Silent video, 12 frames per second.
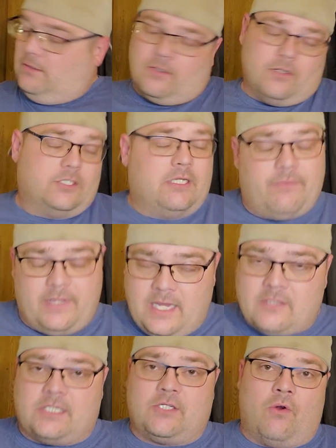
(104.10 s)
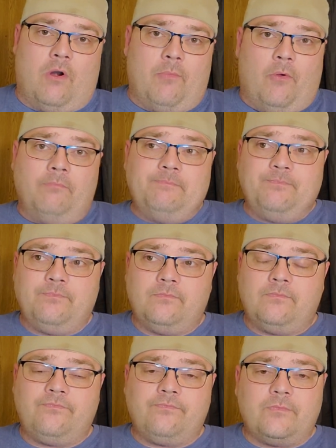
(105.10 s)
Or something else is horrible.
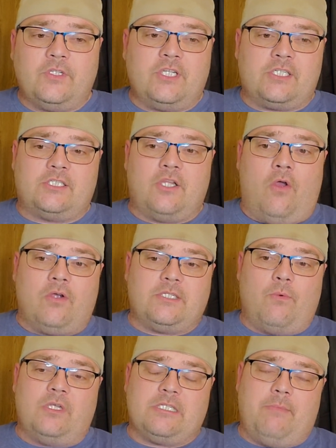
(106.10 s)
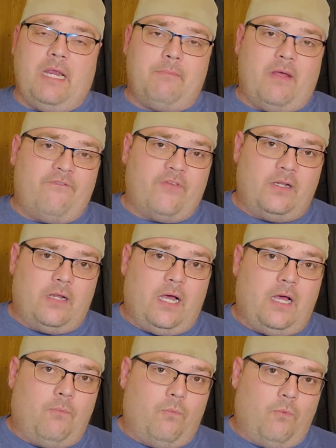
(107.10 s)
Just as long as it wasn't made by
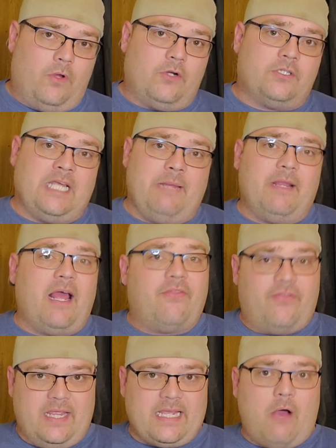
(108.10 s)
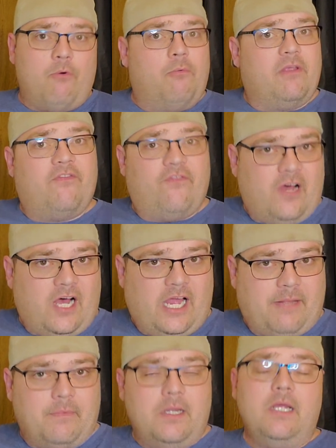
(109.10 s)
Wondertainment, I think I will be
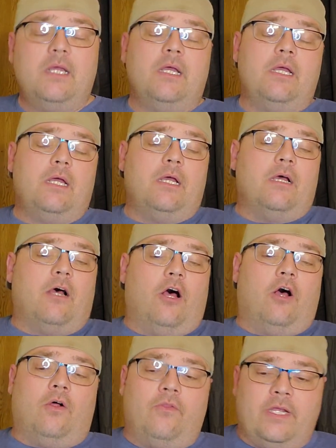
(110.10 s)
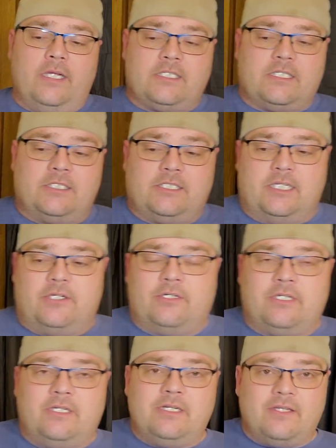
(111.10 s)
fine. All things
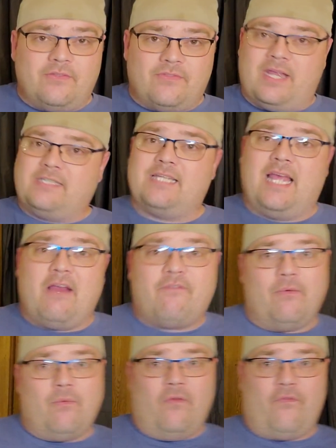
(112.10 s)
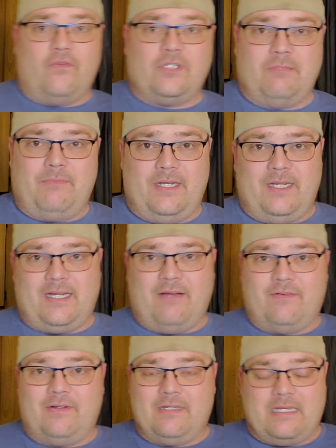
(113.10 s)
considered, thanks everyone for
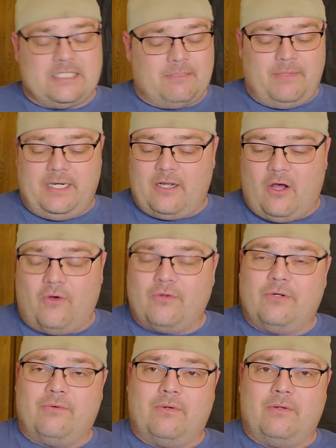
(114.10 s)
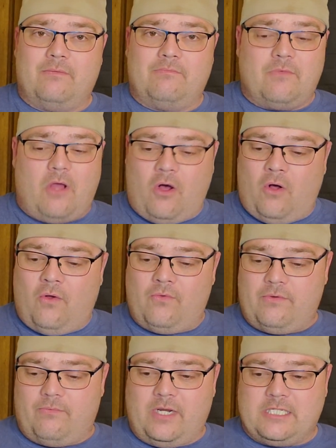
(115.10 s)
submitting all
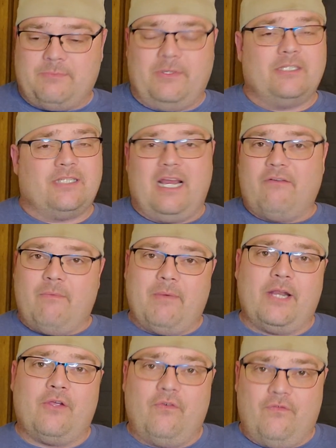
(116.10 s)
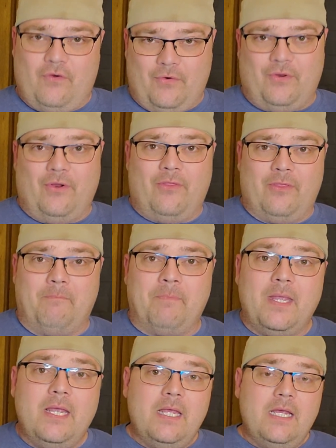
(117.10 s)
the recipes and everybody who voted on them.
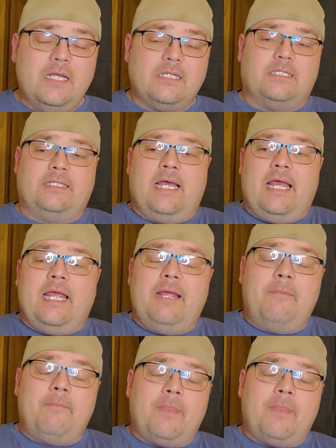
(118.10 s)
Today,